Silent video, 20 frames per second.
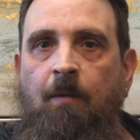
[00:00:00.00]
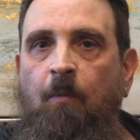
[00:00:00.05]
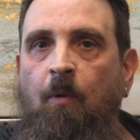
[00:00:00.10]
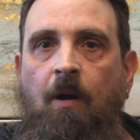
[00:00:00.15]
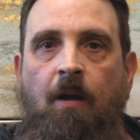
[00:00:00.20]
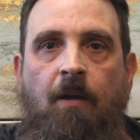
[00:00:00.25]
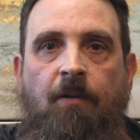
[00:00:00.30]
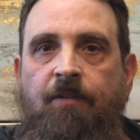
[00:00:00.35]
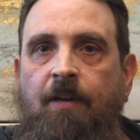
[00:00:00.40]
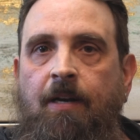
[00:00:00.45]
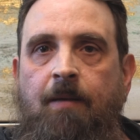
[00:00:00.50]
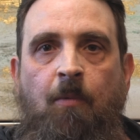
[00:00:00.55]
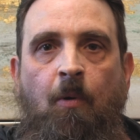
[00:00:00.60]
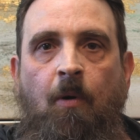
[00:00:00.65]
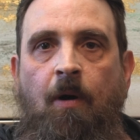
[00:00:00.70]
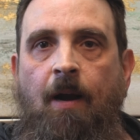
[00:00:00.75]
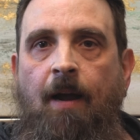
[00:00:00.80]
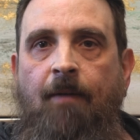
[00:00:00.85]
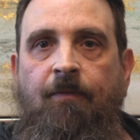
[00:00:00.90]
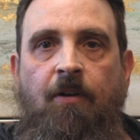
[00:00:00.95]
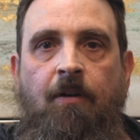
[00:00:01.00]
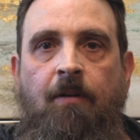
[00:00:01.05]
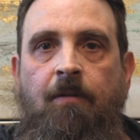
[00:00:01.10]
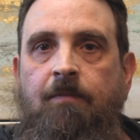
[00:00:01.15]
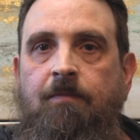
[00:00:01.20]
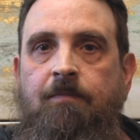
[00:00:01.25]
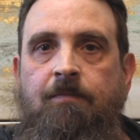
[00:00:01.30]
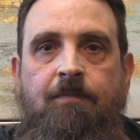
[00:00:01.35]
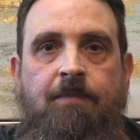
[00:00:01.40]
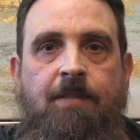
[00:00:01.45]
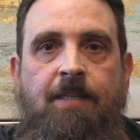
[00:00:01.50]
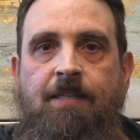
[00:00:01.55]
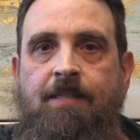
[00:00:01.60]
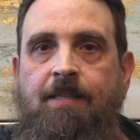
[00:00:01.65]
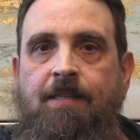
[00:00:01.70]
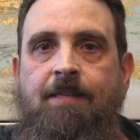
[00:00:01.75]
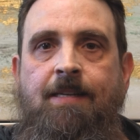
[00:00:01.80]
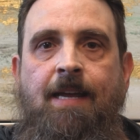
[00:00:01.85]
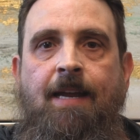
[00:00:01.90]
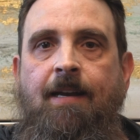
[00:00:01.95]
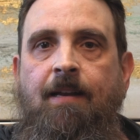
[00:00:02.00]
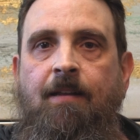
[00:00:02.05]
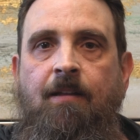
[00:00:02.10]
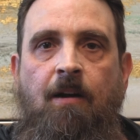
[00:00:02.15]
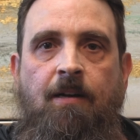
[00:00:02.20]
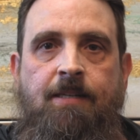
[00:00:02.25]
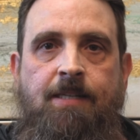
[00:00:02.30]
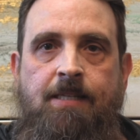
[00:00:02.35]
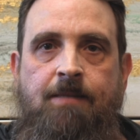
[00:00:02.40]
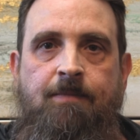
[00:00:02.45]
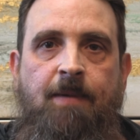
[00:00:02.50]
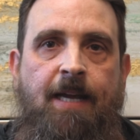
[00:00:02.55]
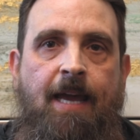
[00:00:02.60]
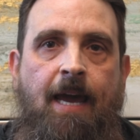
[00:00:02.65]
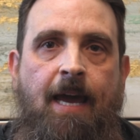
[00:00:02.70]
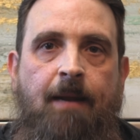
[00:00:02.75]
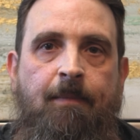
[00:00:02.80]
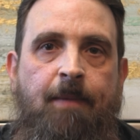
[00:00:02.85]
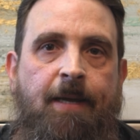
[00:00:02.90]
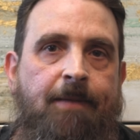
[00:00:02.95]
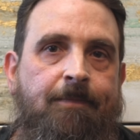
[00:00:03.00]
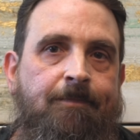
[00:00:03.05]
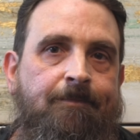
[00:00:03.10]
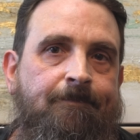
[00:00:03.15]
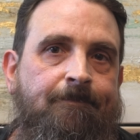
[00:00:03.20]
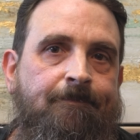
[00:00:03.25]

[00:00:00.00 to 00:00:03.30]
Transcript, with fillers: anywhere else anymore after he's attended the Autism Academy.